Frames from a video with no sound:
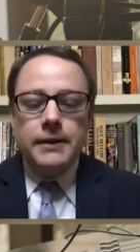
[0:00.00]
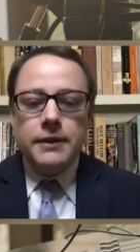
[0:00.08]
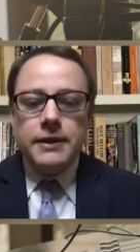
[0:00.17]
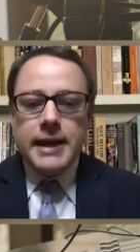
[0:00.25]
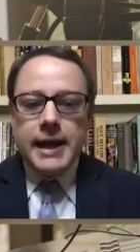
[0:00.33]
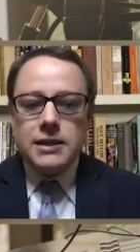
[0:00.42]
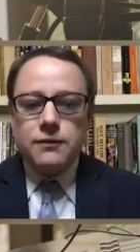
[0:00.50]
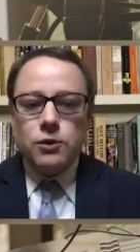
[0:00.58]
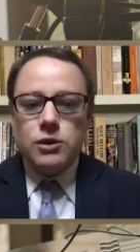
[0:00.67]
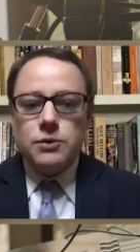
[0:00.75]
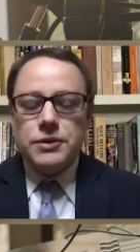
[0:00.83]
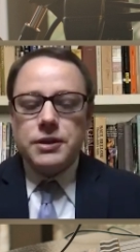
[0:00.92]
The task
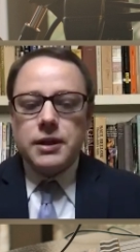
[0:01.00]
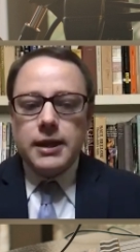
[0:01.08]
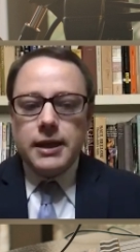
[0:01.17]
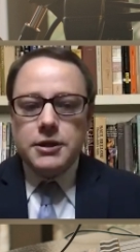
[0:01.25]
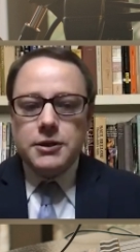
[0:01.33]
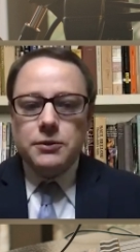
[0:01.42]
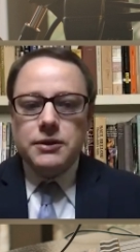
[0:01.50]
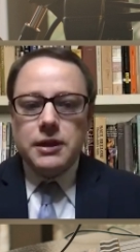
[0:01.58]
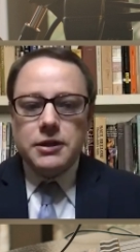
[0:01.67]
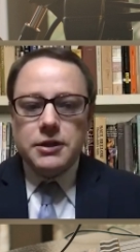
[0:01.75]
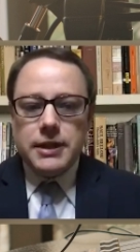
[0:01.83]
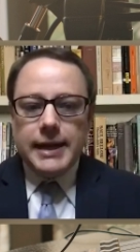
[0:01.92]
force will study issues
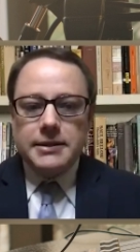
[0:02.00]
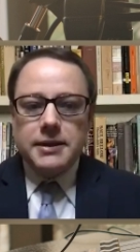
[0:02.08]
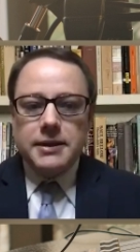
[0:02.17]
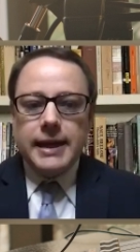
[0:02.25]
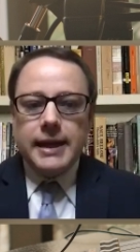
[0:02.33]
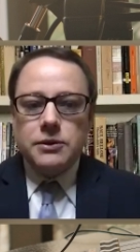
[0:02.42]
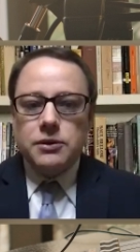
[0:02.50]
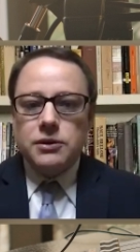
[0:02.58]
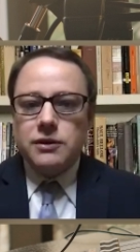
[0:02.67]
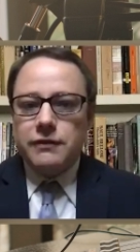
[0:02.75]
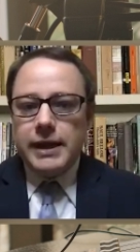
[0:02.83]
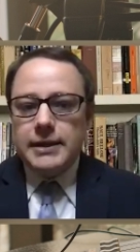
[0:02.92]
such as the
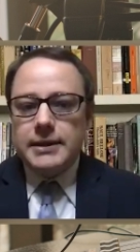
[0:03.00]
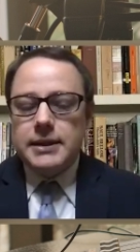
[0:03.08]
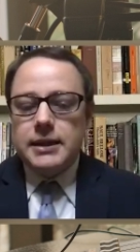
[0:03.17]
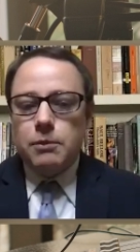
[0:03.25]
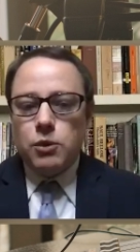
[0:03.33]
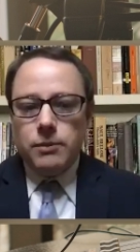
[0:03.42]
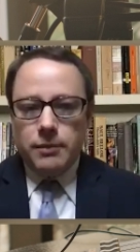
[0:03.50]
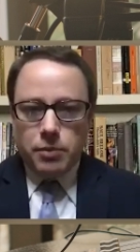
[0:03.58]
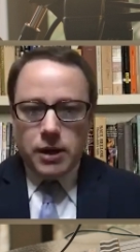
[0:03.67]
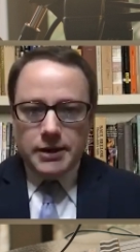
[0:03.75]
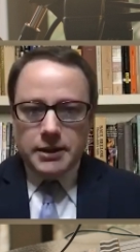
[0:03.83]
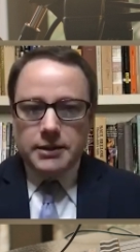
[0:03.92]
Council's vacancy appointment
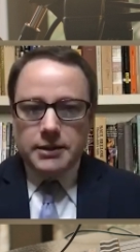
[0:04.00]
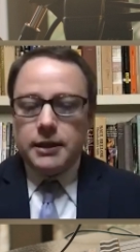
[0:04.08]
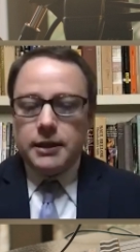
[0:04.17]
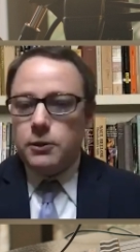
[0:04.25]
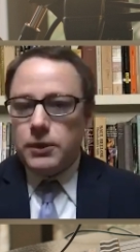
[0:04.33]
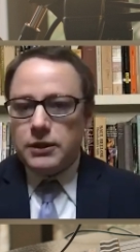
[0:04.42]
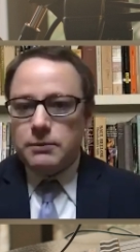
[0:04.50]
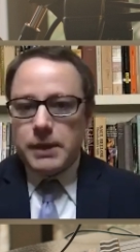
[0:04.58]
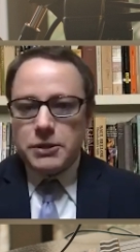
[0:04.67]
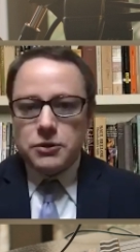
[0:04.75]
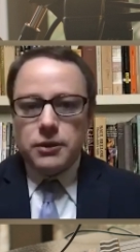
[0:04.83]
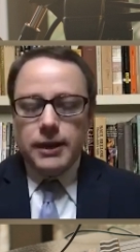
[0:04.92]
process, including
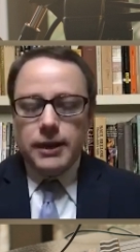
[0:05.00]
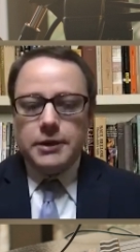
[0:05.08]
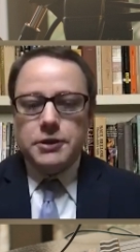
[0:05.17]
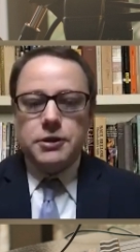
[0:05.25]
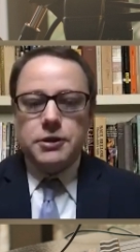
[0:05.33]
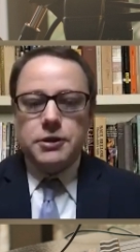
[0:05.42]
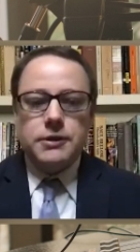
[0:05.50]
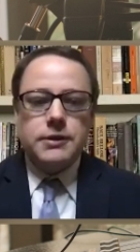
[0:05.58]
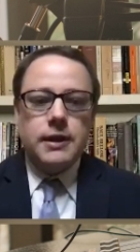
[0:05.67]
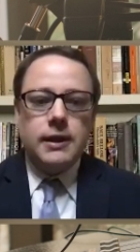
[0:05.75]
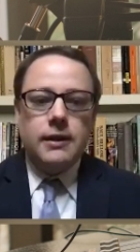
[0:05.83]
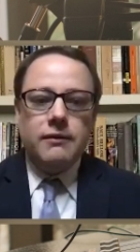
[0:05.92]
special elections,
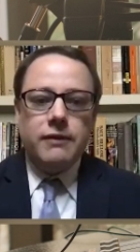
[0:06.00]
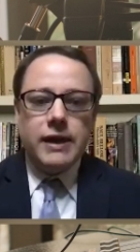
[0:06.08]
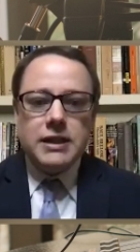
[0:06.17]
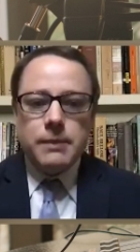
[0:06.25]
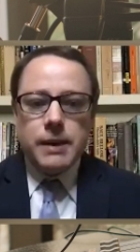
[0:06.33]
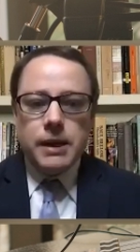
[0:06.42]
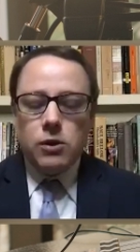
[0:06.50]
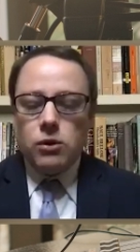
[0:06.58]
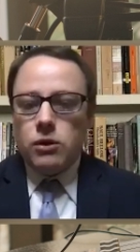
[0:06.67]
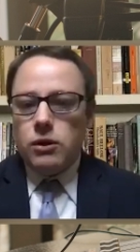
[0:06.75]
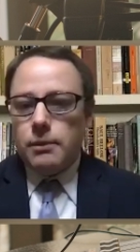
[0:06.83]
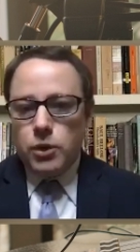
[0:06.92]
vice mayoral